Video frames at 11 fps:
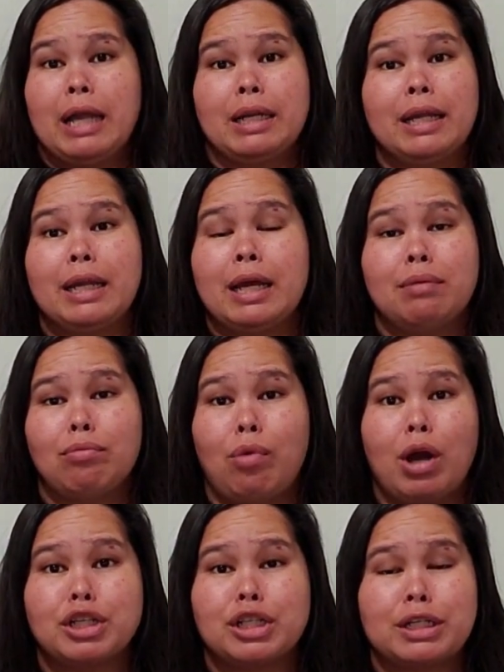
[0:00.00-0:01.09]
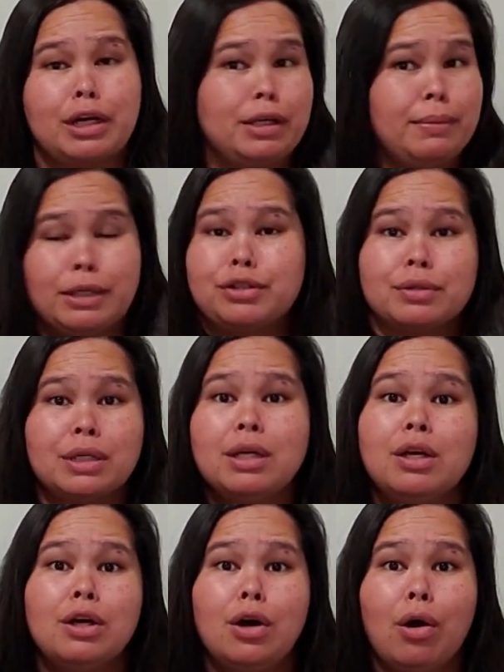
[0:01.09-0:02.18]
let him watch a documentary,
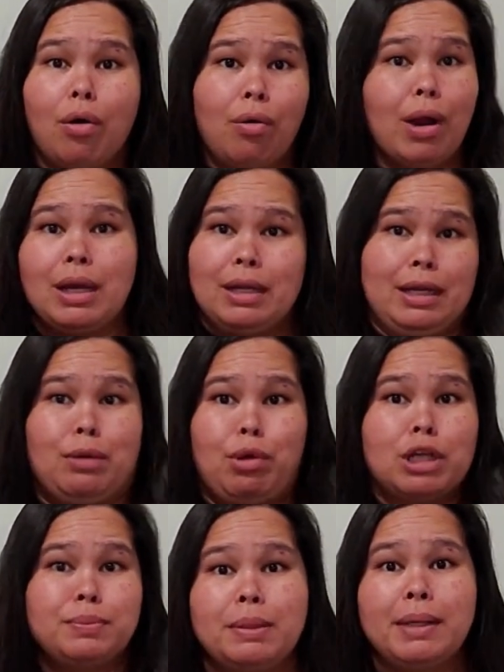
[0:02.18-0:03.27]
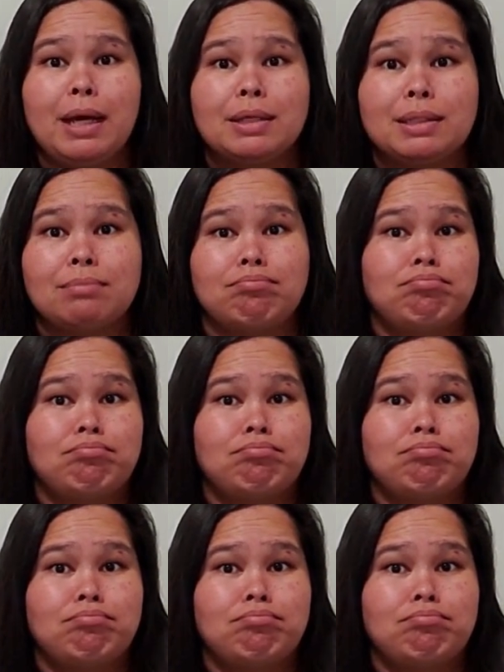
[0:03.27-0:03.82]
or I let him watch PBS.